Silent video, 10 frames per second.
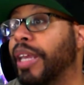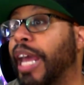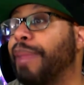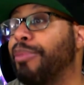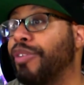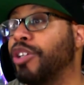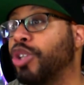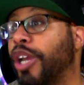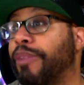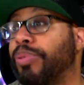Kelly Marie
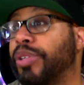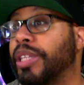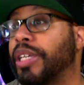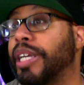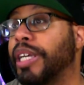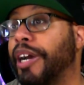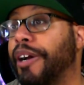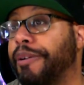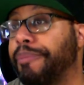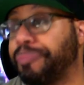Tran put the uh,